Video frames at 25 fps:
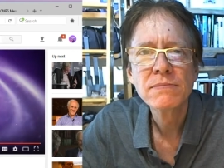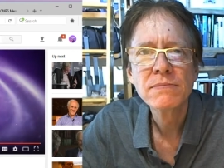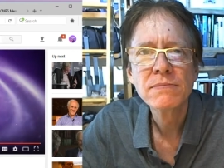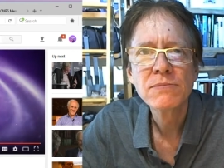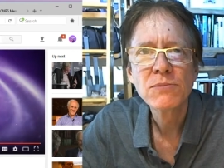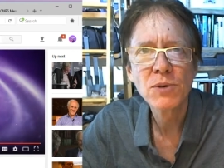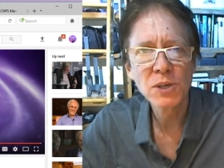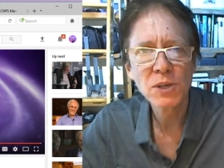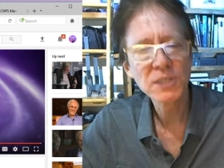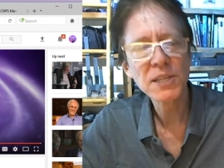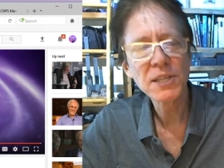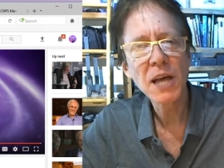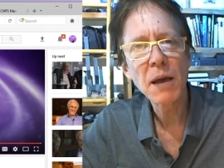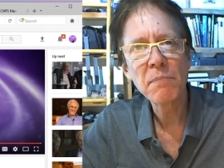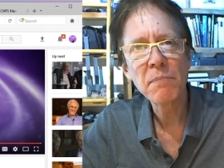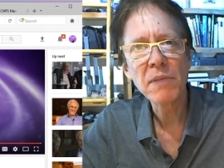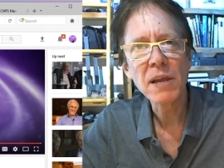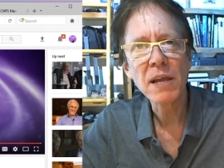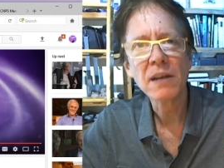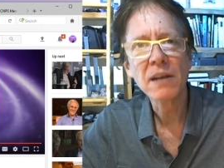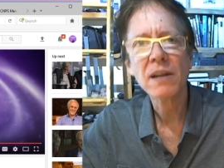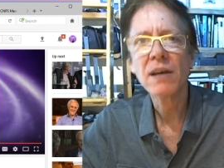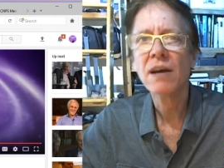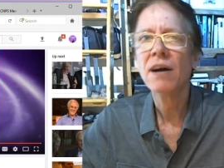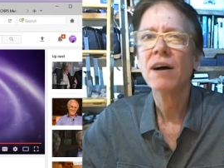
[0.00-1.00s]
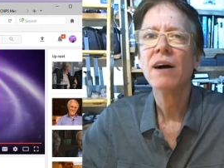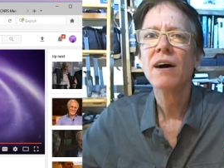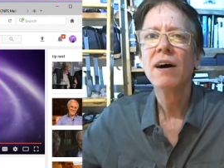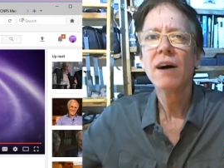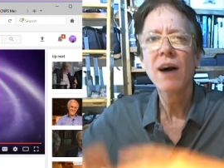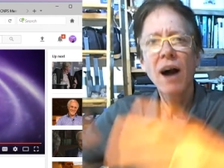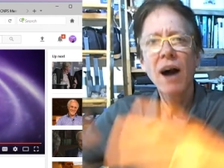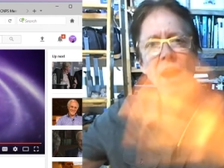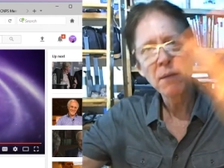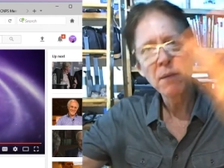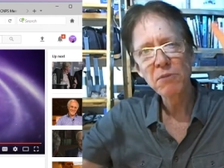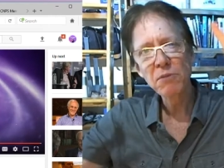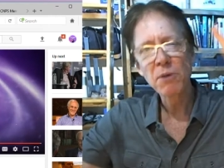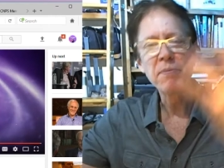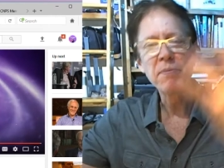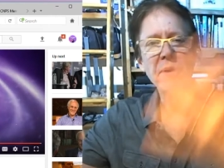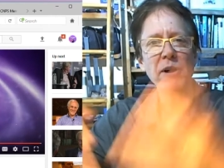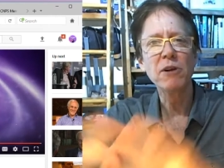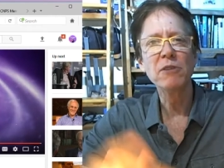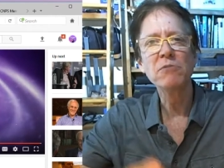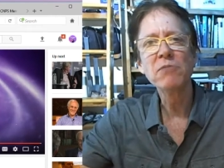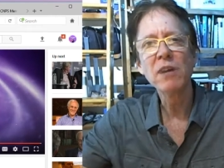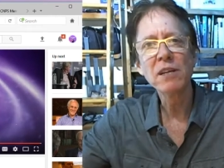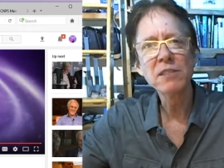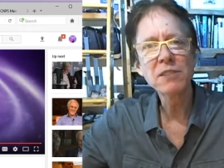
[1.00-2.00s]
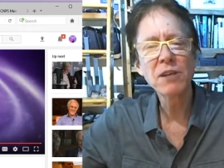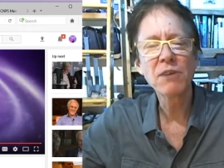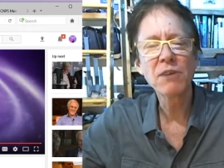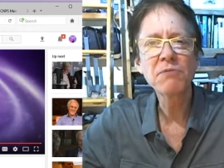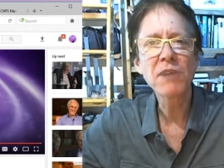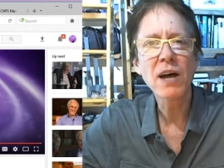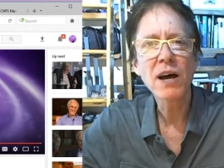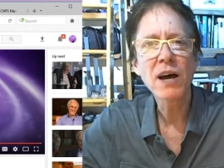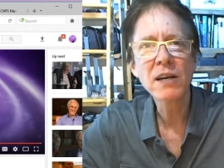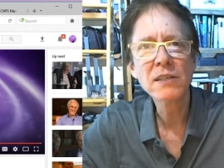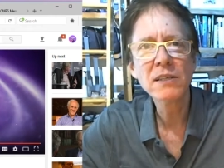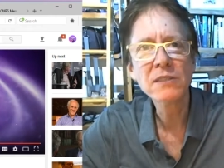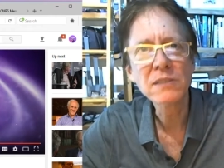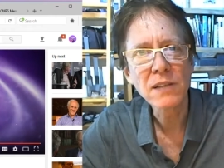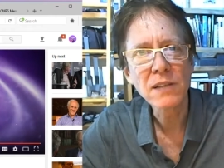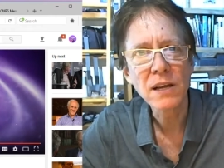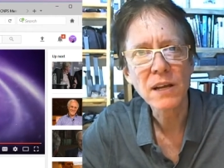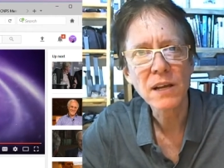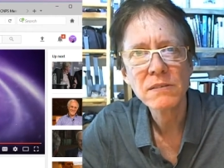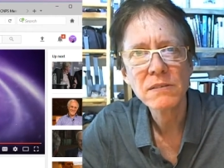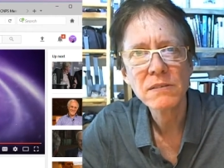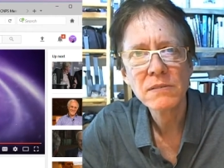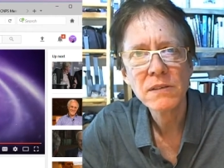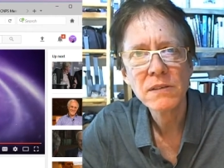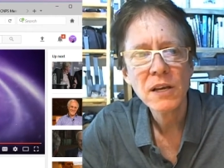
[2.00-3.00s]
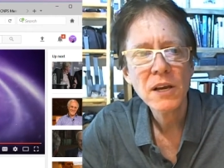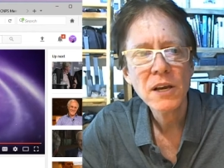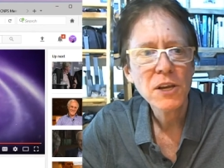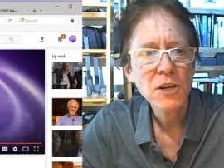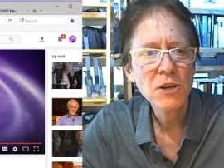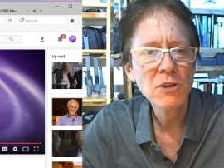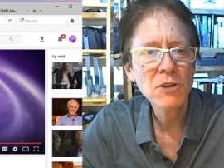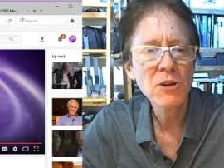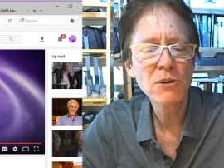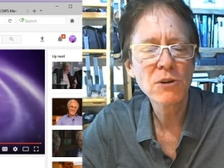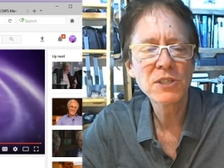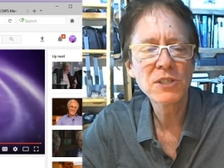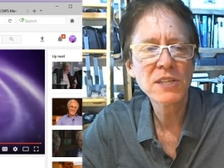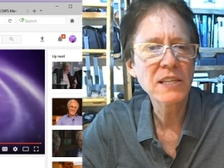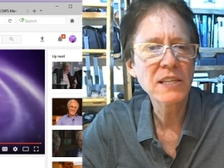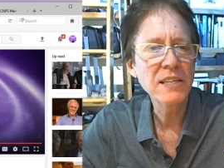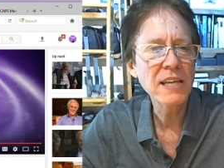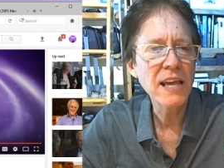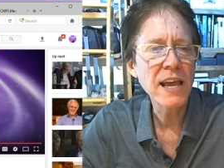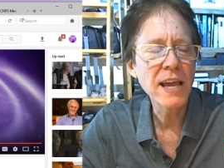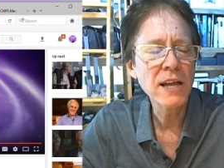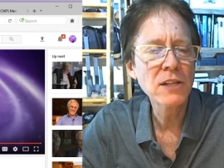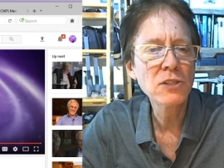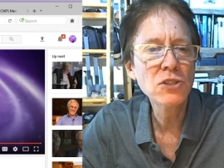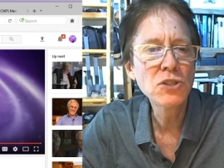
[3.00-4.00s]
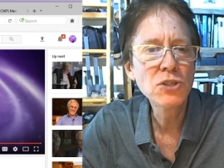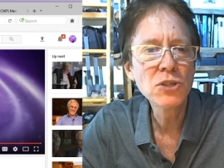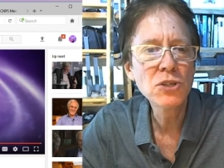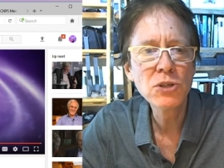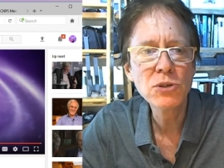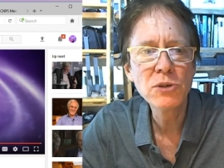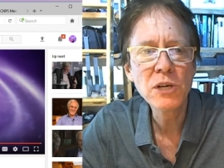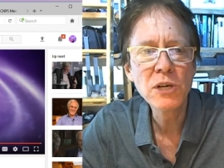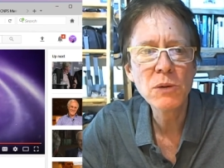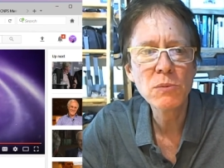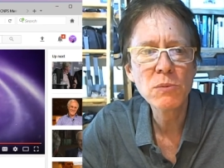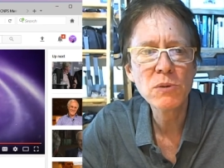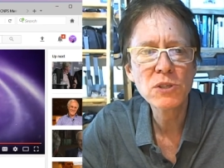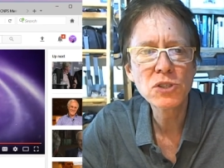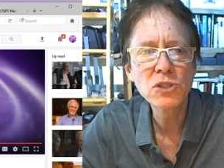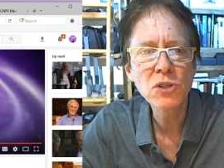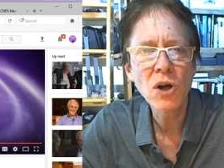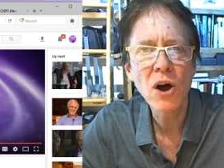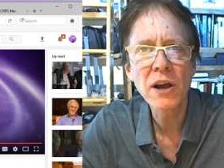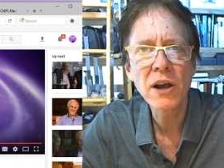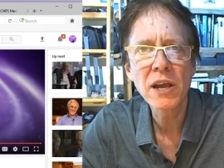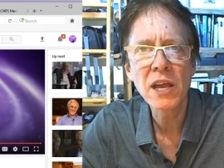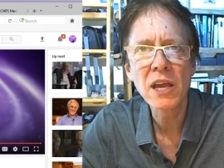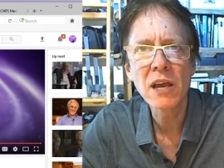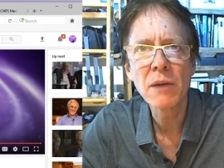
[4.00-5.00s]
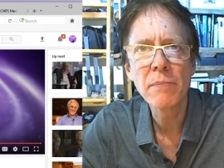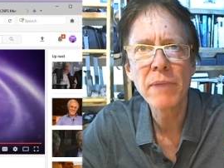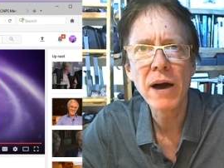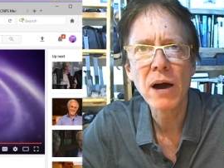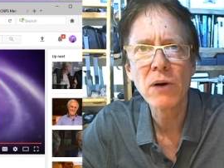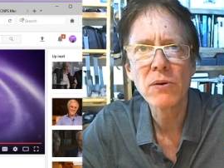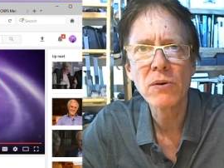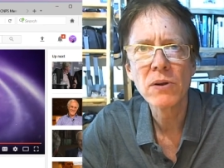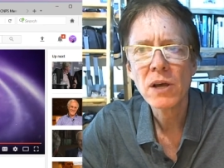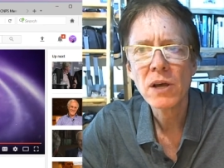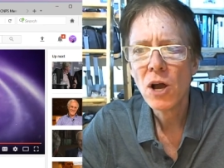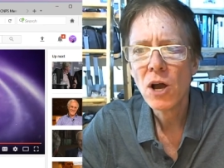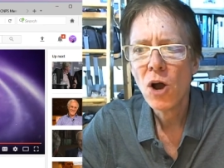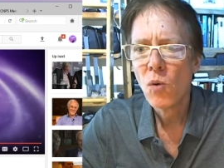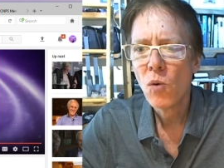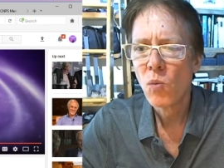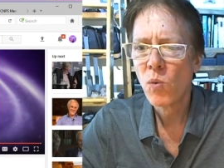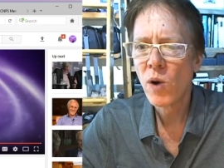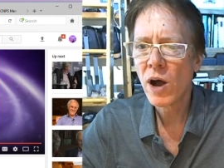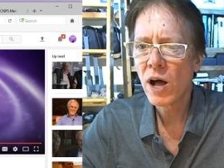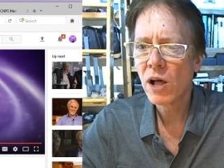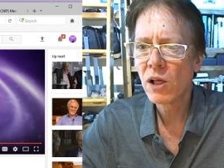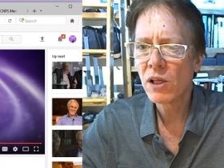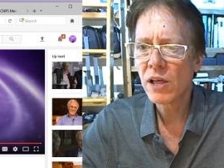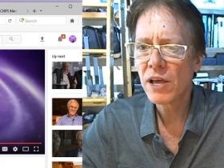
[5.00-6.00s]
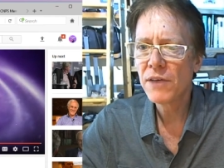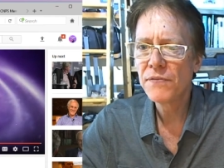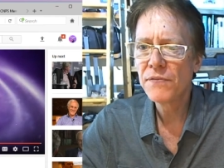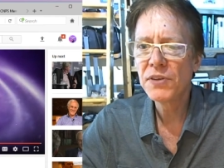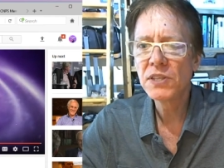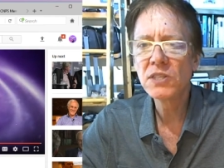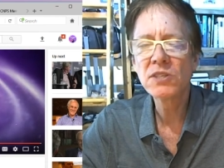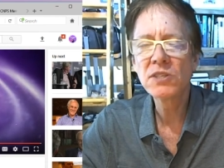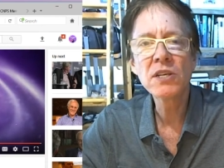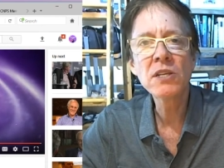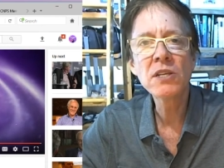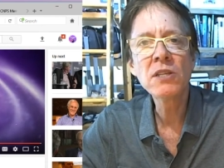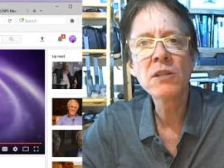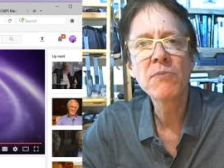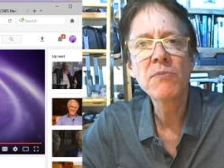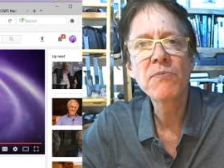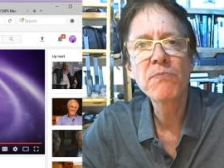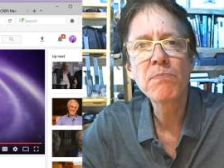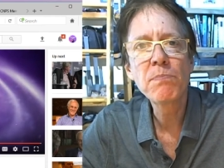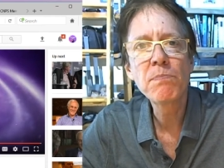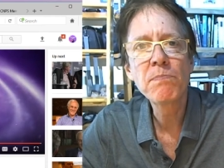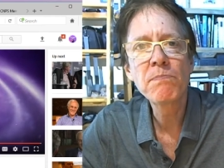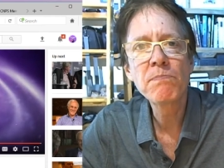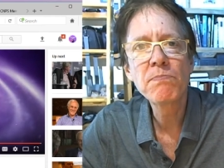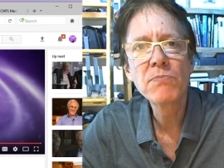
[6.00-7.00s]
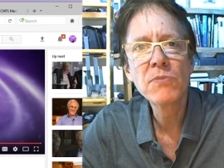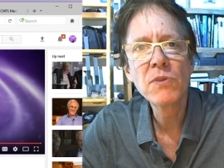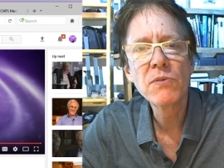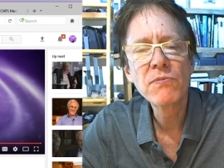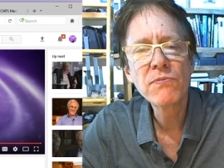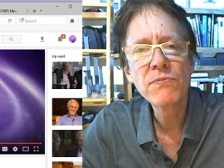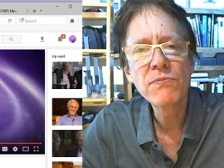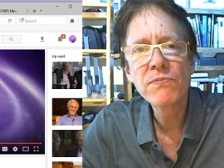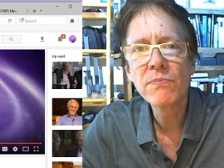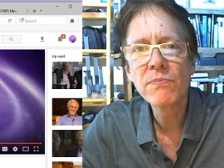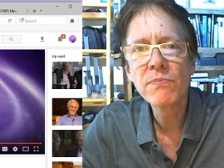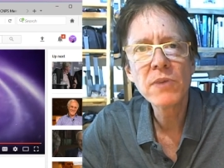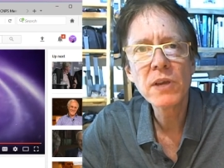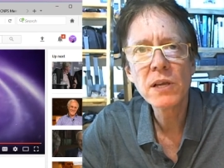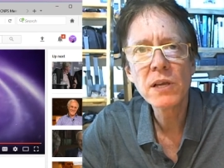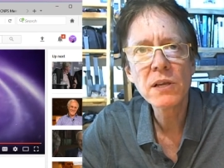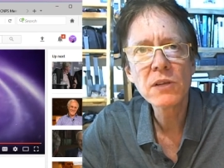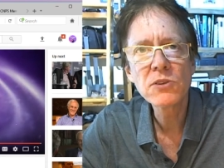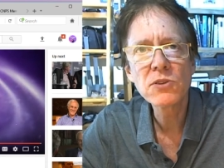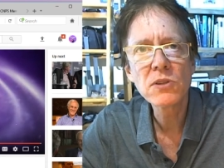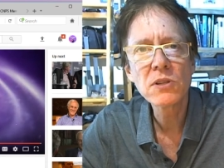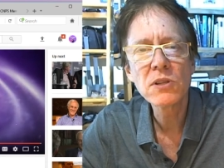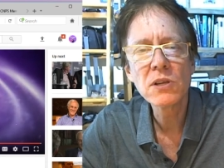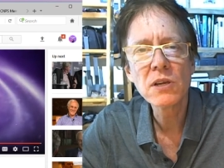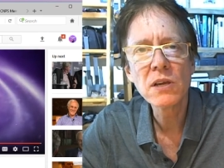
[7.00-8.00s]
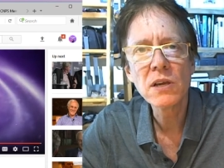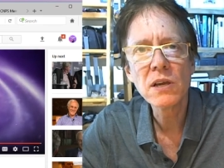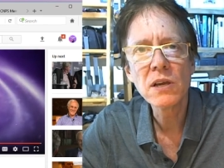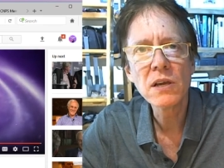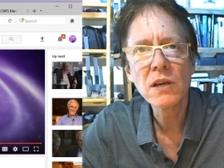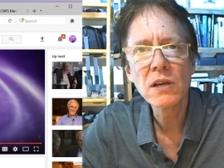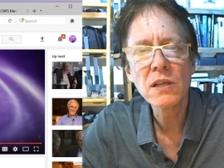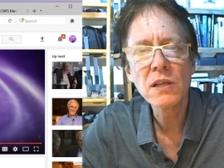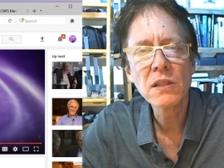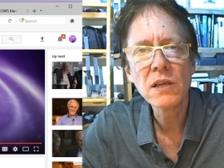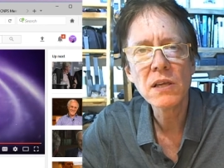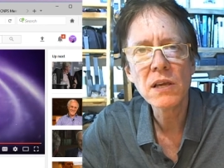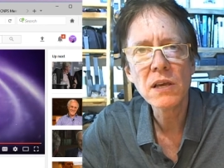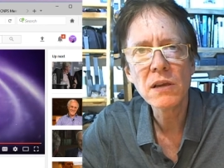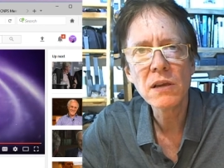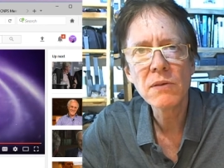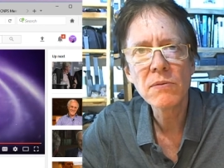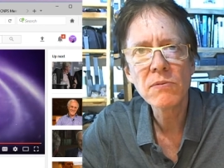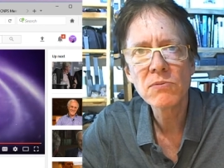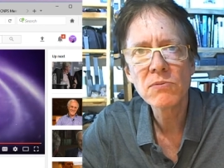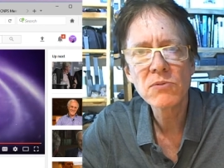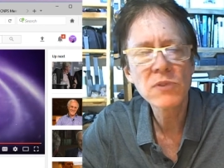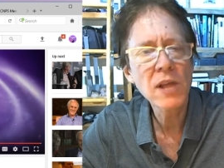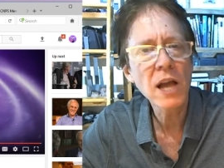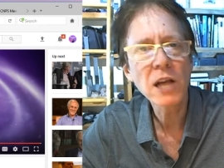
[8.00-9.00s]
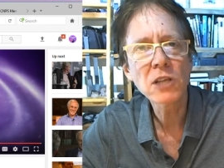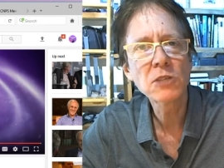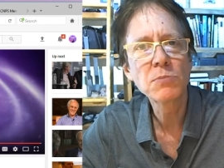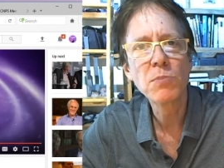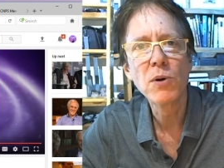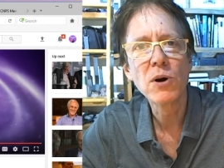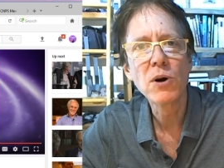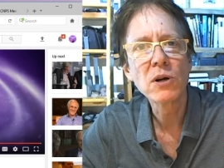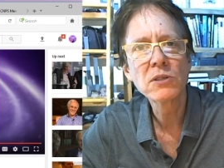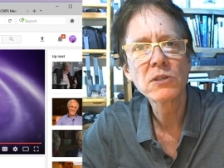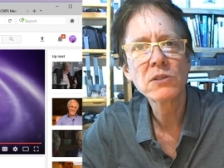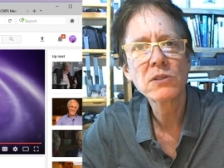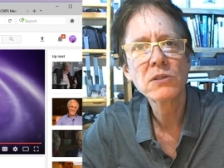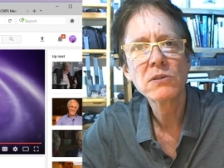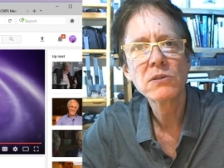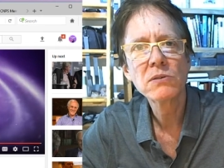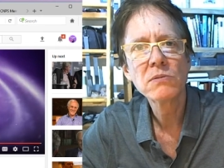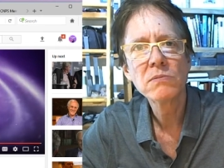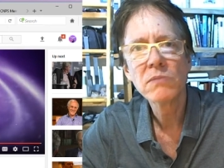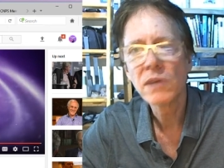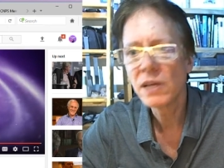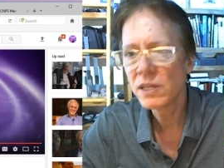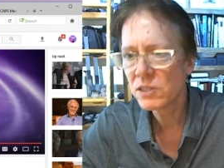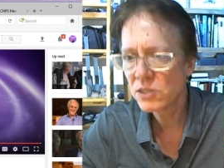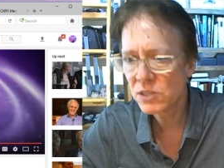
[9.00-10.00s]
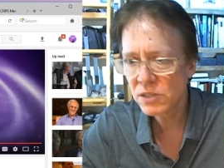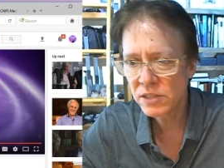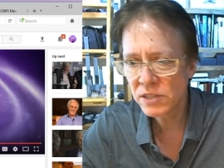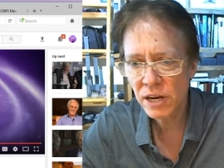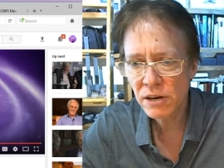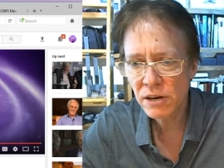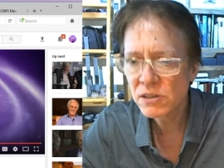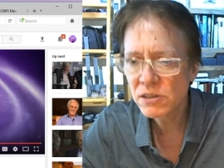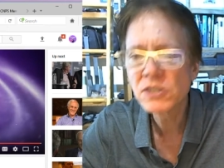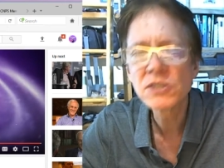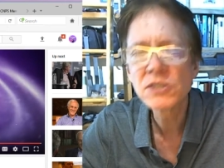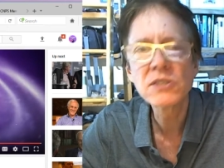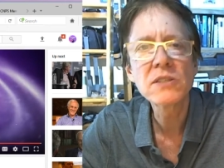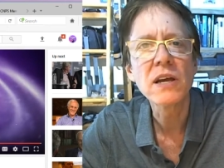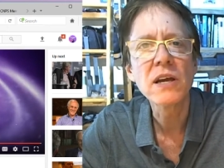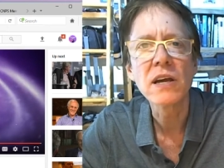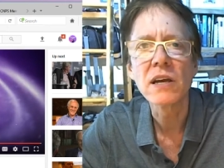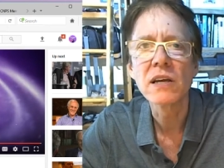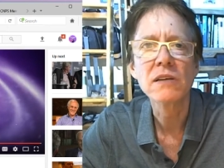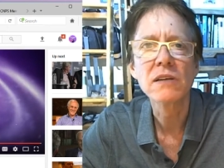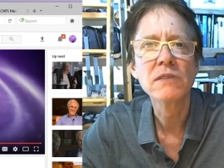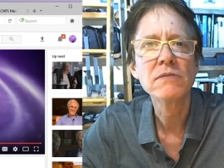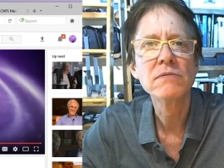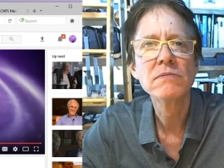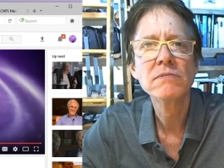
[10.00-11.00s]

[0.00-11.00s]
what does that mean? I'm comparing myself to Einstein. You notice at the end too, he was talking about, well, if it's in the the his, the the textbooks, it's there to stay.